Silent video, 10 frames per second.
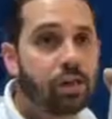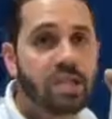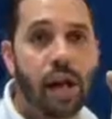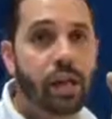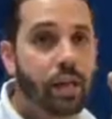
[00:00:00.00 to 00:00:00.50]
it's
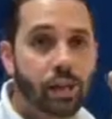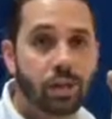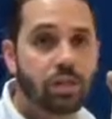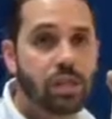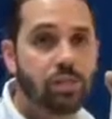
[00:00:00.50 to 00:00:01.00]
not hitting
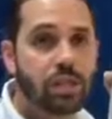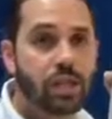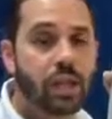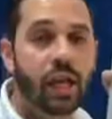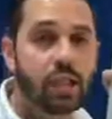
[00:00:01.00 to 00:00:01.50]
those
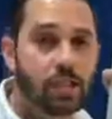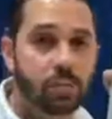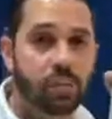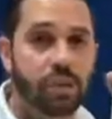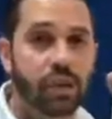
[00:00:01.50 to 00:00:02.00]

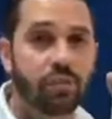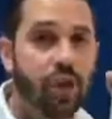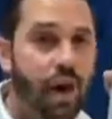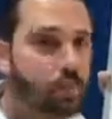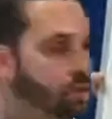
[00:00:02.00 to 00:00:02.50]
17-18%
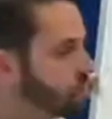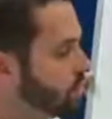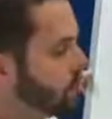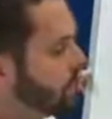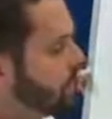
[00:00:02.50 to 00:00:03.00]
fibers,
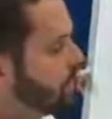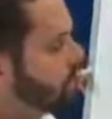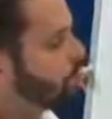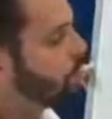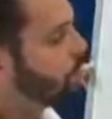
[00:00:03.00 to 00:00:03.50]

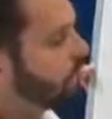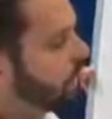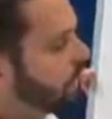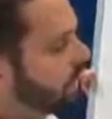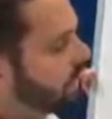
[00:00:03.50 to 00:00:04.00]
but
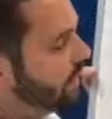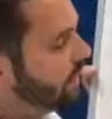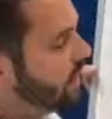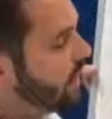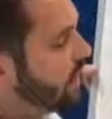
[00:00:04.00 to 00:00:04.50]

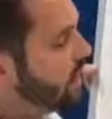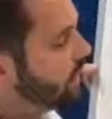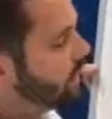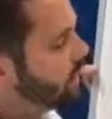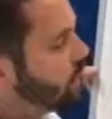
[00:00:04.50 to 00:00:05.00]

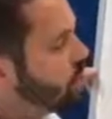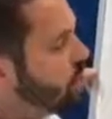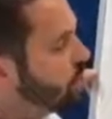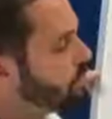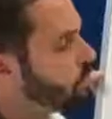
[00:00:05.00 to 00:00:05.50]
that
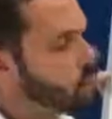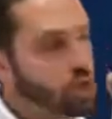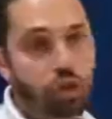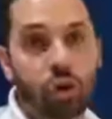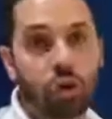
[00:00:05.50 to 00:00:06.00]
nerve
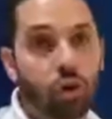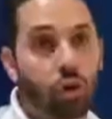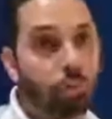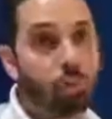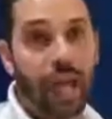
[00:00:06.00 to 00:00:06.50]
goes to
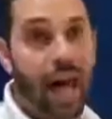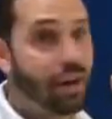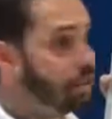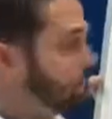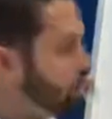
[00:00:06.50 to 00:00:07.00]
your
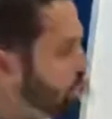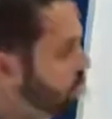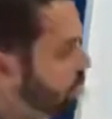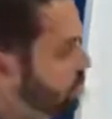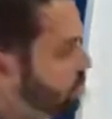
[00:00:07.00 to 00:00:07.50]
bladder.
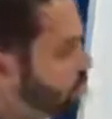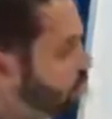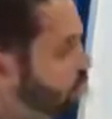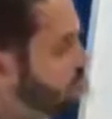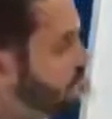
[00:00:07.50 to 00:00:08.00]

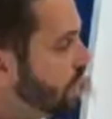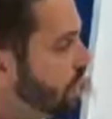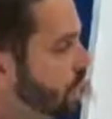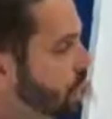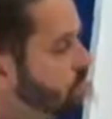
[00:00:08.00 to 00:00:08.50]
So what if
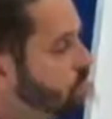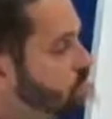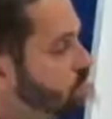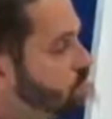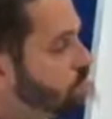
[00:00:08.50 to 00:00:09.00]
that nerve
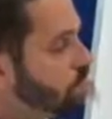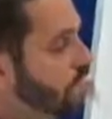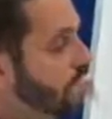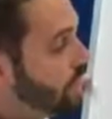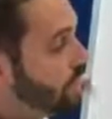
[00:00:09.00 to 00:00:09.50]
goes to your
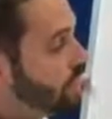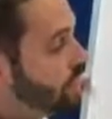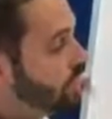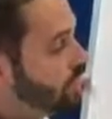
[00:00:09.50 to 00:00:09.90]
bladder?